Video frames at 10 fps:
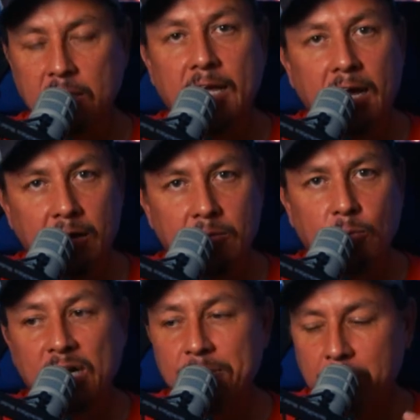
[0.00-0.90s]
Now,
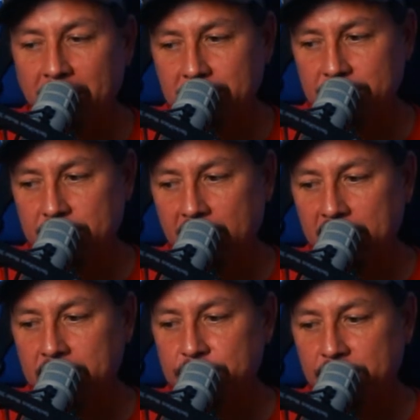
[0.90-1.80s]
what I'm about to
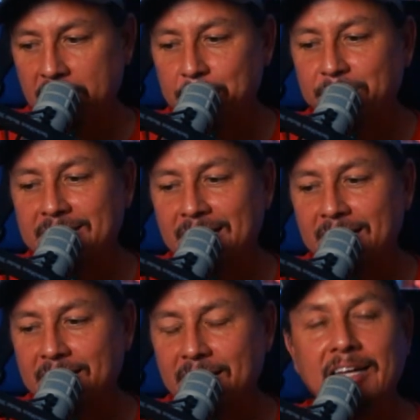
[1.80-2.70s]
say should not be
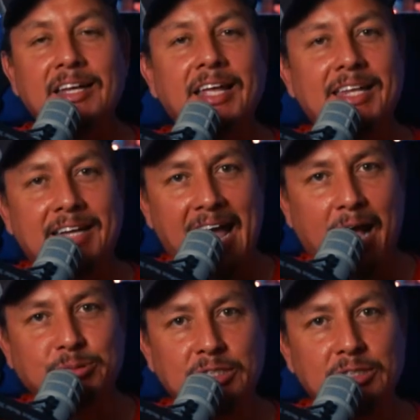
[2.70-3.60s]
taken in an
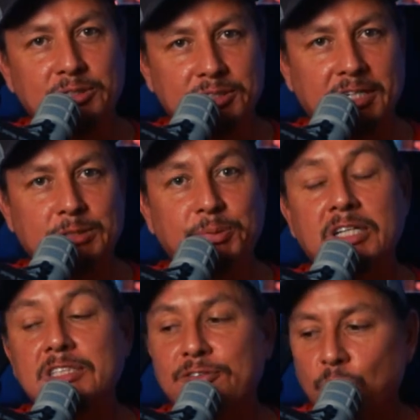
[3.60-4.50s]
absolute sense because, of